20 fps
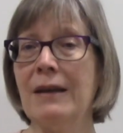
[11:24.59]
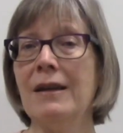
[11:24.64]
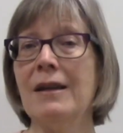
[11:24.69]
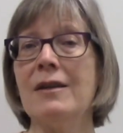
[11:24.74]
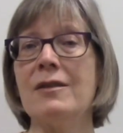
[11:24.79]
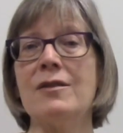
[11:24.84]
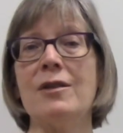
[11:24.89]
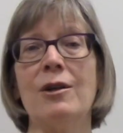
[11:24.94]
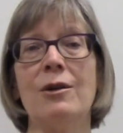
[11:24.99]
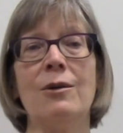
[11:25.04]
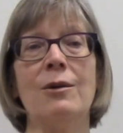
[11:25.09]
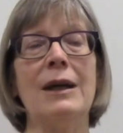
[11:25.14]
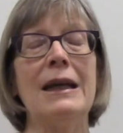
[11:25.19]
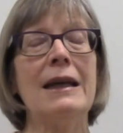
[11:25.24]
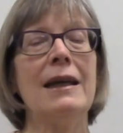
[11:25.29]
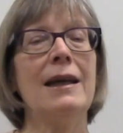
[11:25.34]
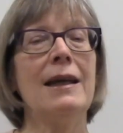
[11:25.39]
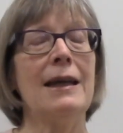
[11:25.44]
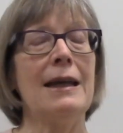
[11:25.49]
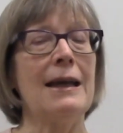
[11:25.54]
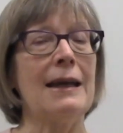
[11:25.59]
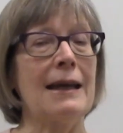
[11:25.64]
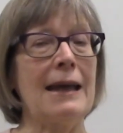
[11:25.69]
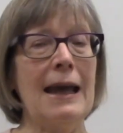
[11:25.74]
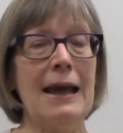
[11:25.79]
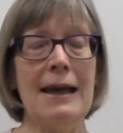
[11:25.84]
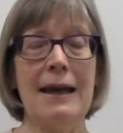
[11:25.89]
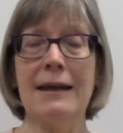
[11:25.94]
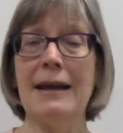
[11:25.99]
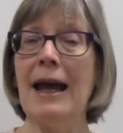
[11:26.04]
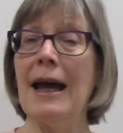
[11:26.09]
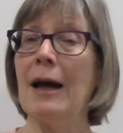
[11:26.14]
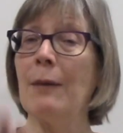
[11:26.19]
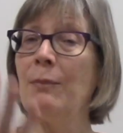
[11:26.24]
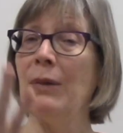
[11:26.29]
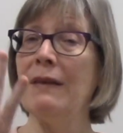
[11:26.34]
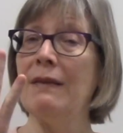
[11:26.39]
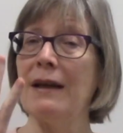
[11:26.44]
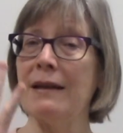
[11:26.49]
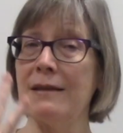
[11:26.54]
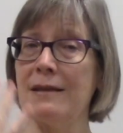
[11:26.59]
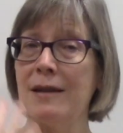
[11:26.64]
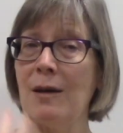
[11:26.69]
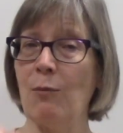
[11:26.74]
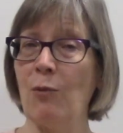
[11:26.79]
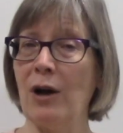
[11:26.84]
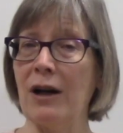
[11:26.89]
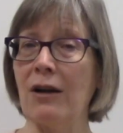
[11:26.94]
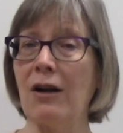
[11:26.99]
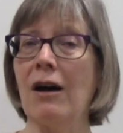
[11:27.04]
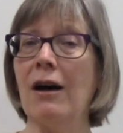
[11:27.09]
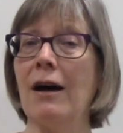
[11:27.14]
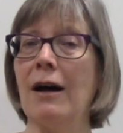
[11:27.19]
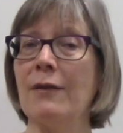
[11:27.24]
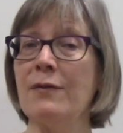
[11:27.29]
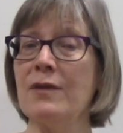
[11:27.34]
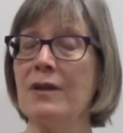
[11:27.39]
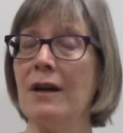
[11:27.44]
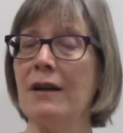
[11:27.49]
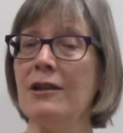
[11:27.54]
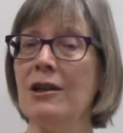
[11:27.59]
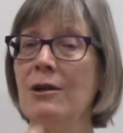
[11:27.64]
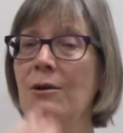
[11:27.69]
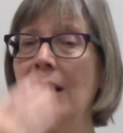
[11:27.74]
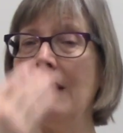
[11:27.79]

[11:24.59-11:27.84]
So it can happen that someone coughs on you,